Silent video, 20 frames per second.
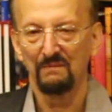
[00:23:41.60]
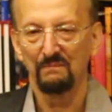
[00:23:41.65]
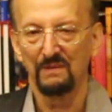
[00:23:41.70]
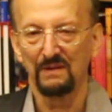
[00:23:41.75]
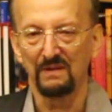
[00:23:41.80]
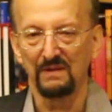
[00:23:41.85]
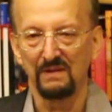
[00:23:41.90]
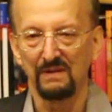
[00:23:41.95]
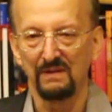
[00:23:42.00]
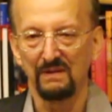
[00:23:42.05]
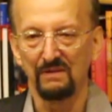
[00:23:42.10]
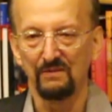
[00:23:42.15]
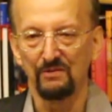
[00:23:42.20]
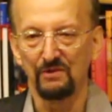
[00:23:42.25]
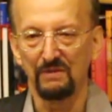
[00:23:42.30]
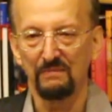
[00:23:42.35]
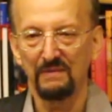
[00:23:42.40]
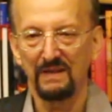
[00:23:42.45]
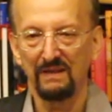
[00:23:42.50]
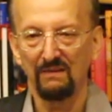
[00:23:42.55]
But
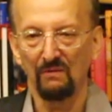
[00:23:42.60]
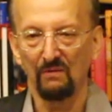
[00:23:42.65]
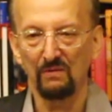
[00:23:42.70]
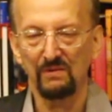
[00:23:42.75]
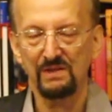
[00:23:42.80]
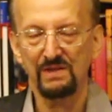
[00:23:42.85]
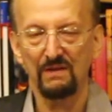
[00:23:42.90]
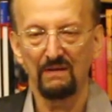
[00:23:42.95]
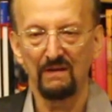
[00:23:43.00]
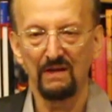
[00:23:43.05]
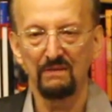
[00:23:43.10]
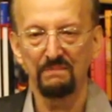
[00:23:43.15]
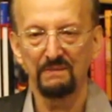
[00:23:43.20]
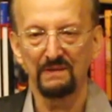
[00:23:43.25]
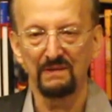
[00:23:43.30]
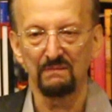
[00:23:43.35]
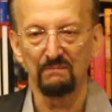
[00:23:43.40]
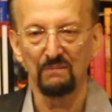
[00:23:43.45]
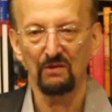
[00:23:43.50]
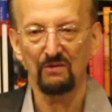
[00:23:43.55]
Jimmy also
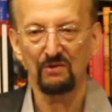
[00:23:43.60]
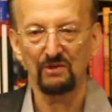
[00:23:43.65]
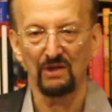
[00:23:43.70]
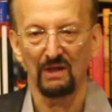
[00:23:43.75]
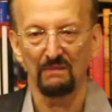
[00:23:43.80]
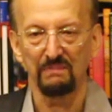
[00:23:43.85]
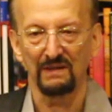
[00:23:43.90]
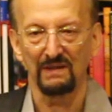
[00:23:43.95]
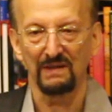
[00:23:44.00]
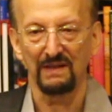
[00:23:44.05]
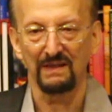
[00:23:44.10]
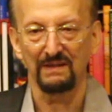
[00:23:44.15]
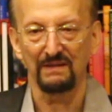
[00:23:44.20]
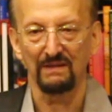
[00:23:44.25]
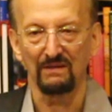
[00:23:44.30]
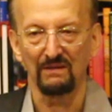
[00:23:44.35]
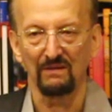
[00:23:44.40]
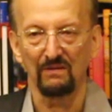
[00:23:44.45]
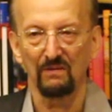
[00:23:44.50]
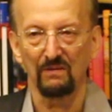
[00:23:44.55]
opened a bookshop in
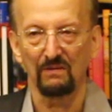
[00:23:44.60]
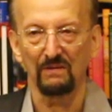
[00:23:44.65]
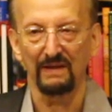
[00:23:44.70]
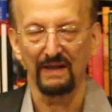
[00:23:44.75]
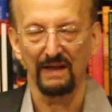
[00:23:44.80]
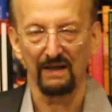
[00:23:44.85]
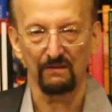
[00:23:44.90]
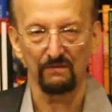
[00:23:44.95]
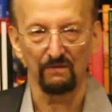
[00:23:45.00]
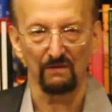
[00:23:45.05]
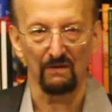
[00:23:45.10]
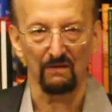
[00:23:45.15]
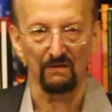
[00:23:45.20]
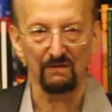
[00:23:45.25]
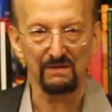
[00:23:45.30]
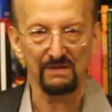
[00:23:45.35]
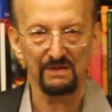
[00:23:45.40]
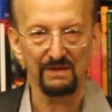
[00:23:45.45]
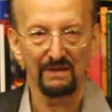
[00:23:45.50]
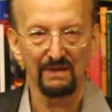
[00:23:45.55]
London called The
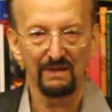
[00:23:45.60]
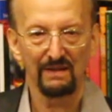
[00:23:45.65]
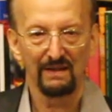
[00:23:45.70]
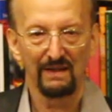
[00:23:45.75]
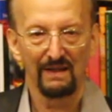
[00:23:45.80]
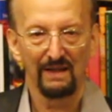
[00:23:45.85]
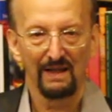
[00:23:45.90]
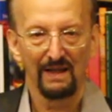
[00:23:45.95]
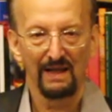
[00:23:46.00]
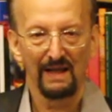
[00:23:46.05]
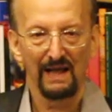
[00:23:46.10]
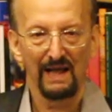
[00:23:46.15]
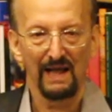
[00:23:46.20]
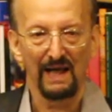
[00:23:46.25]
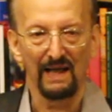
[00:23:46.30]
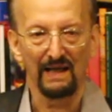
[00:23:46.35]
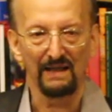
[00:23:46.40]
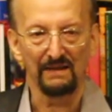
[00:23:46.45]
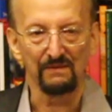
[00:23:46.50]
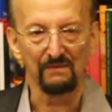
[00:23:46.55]
Equinox,
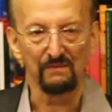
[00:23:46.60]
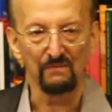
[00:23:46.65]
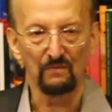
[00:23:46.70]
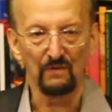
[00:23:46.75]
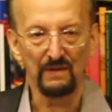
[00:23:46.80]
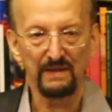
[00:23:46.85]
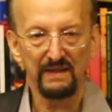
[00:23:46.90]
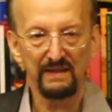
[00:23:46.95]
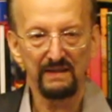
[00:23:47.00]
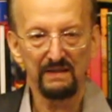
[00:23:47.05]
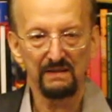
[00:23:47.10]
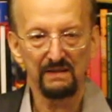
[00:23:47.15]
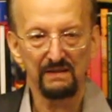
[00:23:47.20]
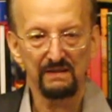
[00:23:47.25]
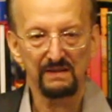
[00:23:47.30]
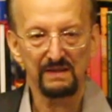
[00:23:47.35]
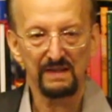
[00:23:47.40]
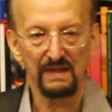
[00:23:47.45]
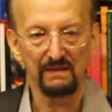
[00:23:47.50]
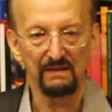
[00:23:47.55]
and he
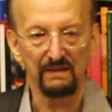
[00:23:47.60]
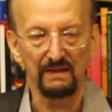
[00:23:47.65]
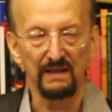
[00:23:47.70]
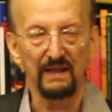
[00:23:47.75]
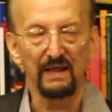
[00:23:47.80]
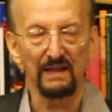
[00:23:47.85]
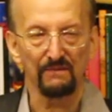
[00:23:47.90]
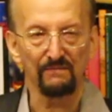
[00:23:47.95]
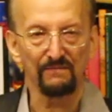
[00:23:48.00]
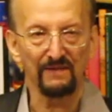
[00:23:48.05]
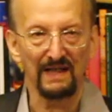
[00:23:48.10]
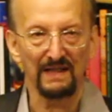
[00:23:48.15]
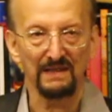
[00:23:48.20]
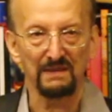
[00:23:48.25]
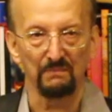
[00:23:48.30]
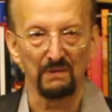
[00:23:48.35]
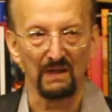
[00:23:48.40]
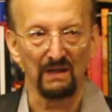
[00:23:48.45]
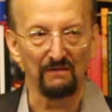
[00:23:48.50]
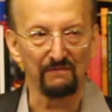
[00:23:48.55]
had a flat
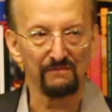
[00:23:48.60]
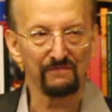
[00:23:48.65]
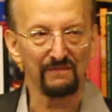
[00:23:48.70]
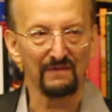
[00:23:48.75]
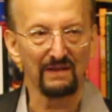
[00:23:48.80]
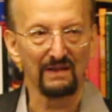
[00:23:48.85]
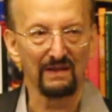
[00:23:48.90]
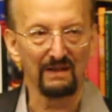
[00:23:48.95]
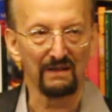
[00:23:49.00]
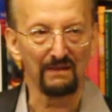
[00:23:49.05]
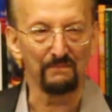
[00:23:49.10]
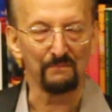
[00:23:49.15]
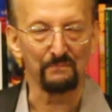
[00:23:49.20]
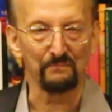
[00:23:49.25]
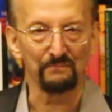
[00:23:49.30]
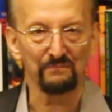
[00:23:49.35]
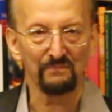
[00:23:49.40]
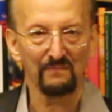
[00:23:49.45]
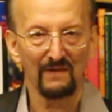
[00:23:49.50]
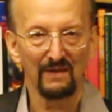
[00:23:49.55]
above
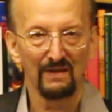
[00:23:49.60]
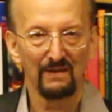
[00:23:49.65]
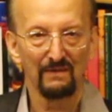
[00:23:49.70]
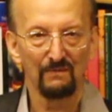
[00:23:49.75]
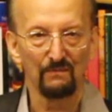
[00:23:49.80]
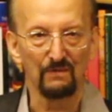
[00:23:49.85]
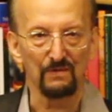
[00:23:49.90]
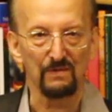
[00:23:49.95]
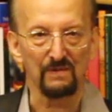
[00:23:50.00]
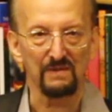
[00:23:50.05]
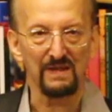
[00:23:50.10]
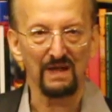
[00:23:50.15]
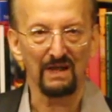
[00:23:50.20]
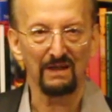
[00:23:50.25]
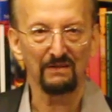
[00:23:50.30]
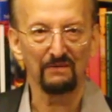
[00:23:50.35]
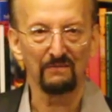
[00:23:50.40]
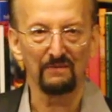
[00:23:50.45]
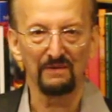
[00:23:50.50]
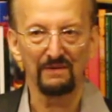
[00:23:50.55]
which was
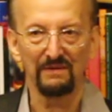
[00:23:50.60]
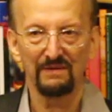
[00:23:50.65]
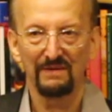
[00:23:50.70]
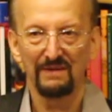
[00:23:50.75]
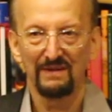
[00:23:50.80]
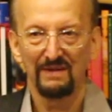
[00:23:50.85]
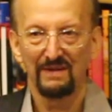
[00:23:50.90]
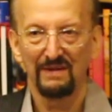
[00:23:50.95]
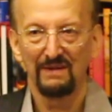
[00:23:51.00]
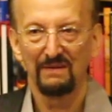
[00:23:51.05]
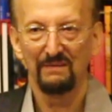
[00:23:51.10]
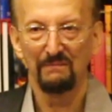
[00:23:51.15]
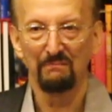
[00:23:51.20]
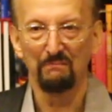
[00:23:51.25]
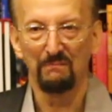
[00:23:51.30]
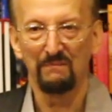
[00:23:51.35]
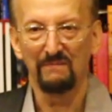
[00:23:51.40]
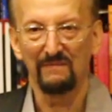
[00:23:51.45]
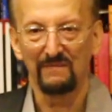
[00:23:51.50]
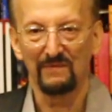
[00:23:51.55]
hung with
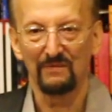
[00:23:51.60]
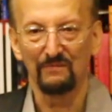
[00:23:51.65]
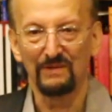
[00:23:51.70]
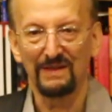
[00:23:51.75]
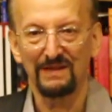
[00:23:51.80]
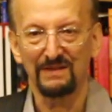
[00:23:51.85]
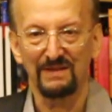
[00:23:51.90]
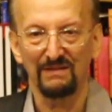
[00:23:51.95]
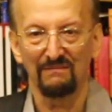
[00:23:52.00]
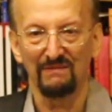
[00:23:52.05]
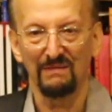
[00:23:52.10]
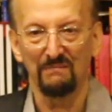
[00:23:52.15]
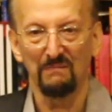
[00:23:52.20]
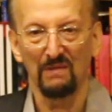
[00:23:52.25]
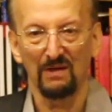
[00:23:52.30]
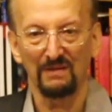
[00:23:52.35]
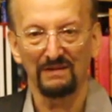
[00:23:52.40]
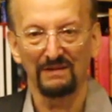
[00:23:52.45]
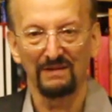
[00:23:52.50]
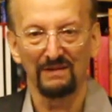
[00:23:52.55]
relatively
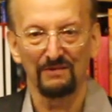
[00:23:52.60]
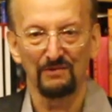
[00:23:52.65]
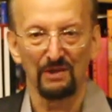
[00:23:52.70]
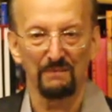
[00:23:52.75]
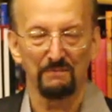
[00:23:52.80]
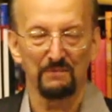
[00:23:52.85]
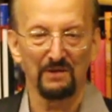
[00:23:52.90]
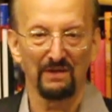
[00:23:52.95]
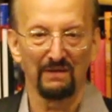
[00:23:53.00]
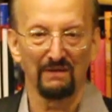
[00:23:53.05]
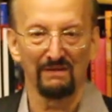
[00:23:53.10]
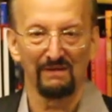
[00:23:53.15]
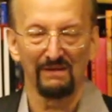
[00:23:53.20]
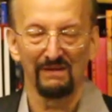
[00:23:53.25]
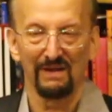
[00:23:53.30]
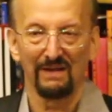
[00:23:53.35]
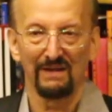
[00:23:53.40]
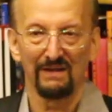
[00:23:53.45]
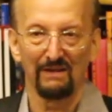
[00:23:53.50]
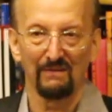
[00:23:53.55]
modern Egyptian
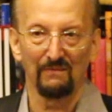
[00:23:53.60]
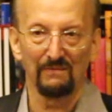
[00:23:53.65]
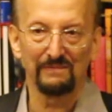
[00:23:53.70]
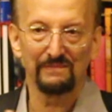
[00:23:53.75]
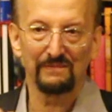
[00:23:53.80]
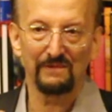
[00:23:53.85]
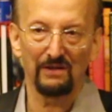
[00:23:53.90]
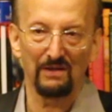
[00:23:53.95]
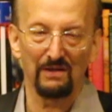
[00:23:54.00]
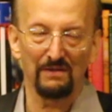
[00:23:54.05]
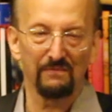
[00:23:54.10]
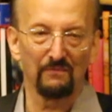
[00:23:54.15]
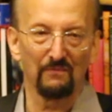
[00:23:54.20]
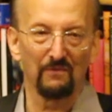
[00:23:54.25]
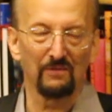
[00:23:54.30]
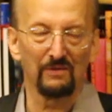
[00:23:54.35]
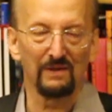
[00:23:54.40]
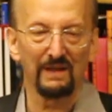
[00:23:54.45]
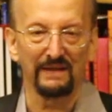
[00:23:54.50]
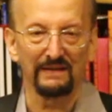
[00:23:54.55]
cloth
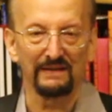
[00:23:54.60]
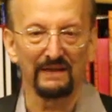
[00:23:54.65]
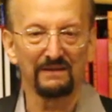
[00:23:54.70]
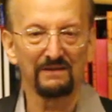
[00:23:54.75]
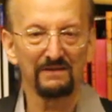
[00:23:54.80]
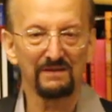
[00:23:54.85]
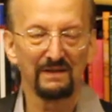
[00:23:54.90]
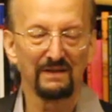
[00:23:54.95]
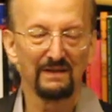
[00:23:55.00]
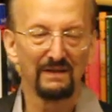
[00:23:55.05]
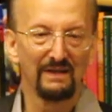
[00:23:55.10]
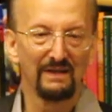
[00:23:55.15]
wall hangings.